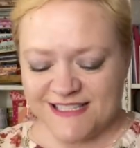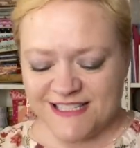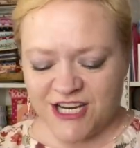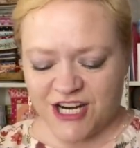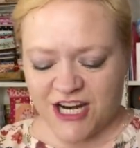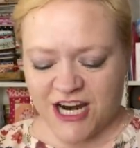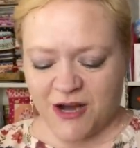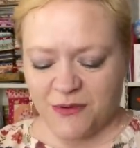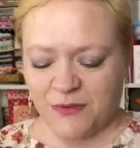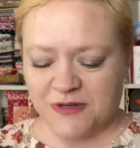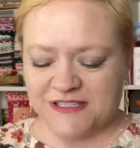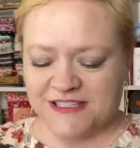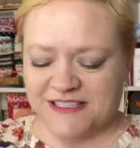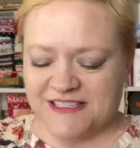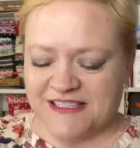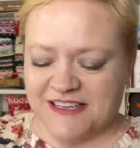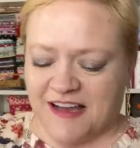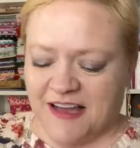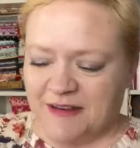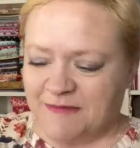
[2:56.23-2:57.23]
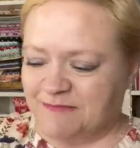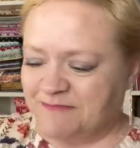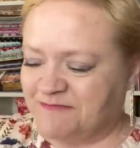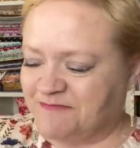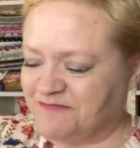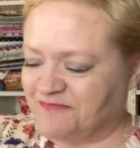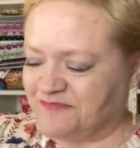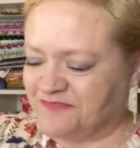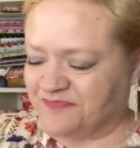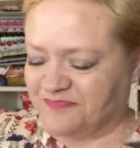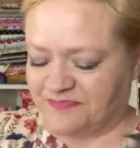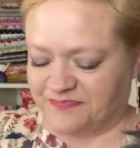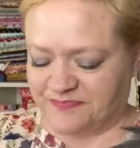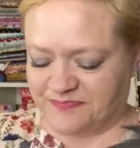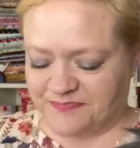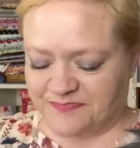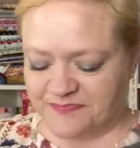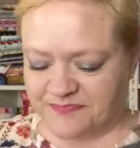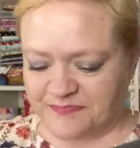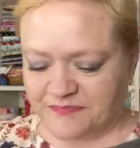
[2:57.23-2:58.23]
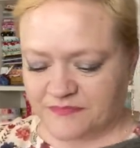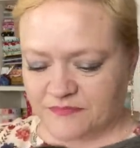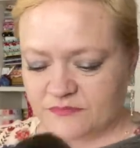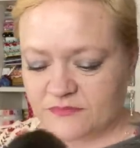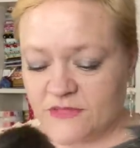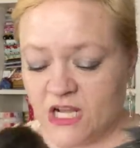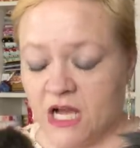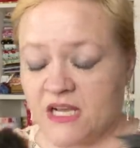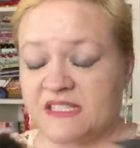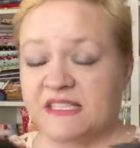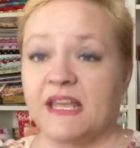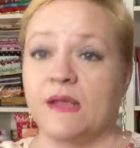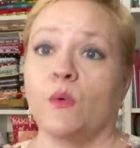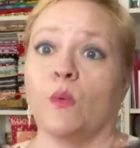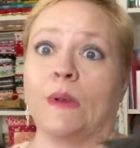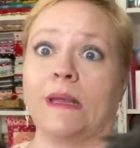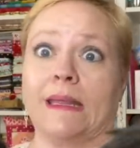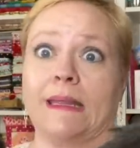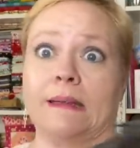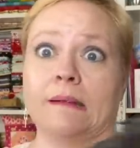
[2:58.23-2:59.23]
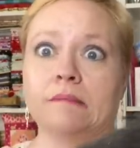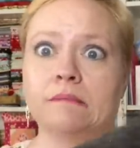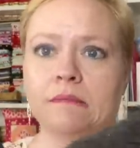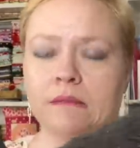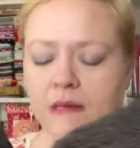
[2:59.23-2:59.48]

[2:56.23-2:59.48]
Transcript: check out what's inside. I say we.